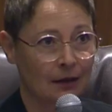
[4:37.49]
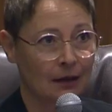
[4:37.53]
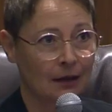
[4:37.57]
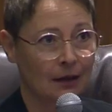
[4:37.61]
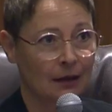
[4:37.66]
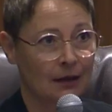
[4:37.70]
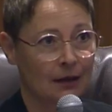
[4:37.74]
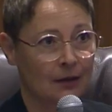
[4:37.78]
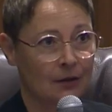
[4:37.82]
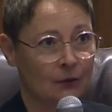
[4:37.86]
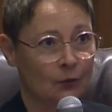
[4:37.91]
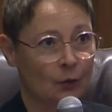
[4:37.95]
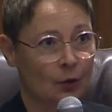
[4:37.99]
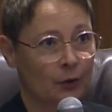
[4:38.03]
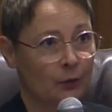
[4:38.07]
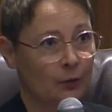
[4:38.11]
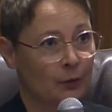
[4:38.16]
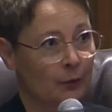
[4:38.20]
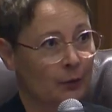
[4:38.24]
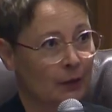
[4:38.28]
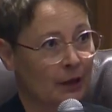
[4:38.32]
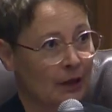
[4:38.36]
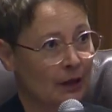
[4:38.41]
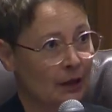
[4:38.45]
And what we
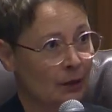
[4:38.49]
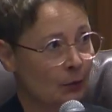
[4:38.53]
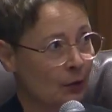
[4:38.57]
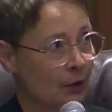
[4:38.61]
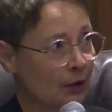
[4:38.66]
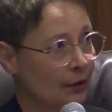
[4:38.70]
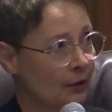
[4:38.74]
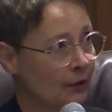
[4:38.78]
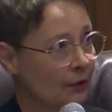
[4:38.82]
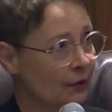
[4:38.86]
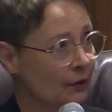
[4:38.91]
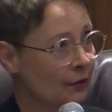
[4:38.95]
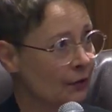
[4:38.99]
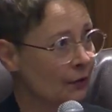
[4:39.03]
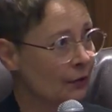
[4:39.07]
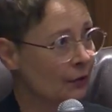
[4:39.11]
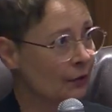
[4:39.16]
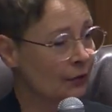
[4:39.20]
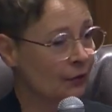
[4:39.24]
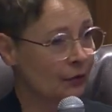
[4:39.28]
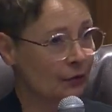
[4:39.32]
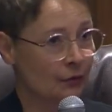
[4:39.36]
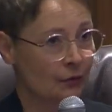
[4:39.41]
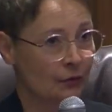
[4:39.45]
really wanted
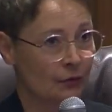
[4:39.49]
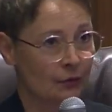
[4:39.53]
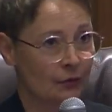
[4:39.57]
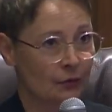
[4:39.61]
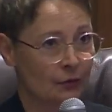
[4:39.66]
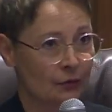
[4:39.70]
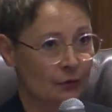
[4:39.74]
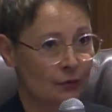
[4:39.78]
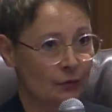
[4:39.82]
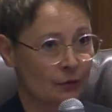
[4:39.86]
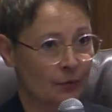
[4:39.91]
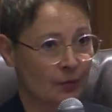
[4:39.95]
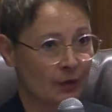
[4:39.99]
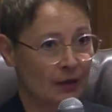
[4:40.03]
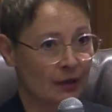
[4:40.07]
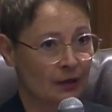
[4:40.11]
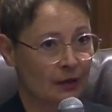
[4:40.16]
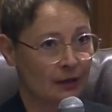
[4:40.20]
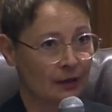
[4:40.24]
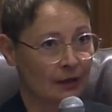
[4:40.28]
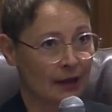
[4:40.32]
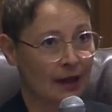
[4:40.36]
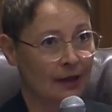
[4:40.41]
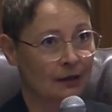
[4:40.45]
to be
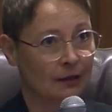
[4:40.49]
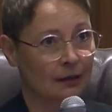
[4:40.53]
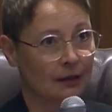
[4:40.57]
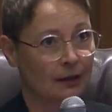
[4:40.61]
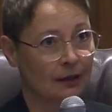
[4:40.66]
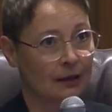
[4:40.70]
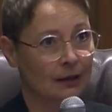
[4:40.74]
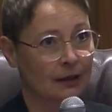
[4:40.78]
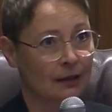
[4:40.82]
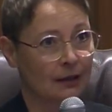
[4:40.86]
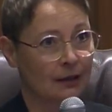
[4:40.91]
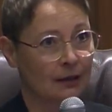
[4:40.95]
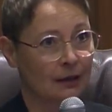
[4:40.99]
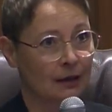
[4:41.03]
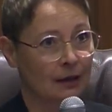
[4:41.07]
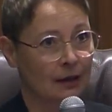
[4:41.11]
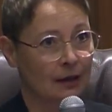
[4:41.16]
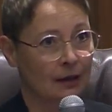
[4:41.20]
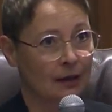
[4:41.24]
a catalytic,